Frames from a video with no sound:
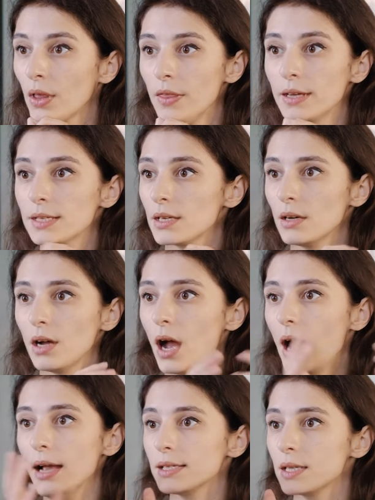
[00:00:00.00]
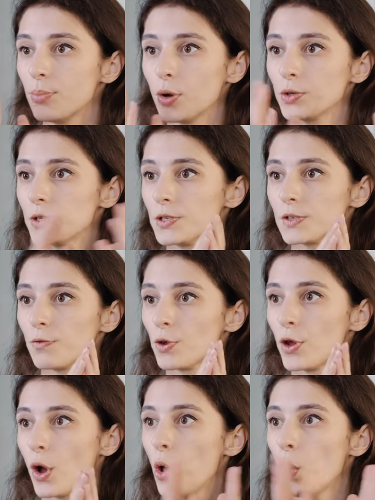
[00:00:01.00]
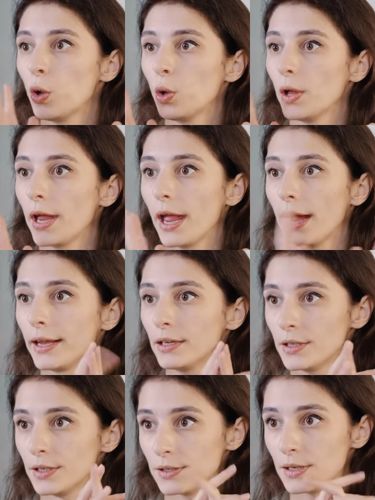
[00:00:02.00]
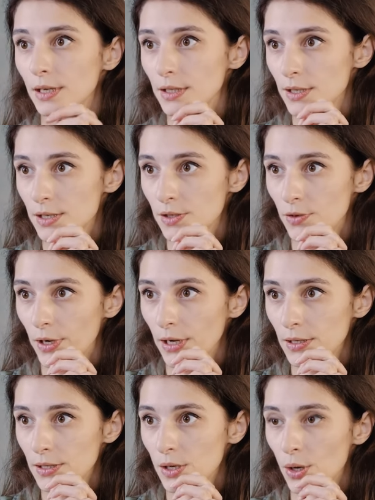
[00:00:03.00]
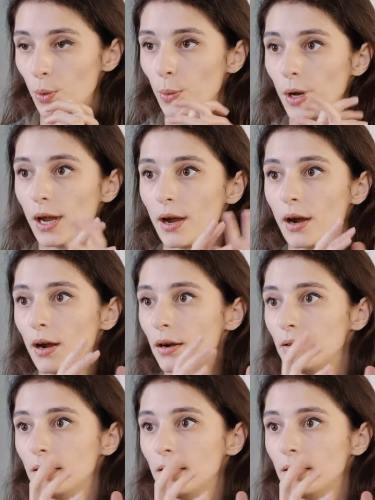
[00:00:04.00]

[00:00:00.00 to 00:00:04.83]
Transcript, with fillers: That's, uh, I suppose it's for the whole A I in industry. So we are,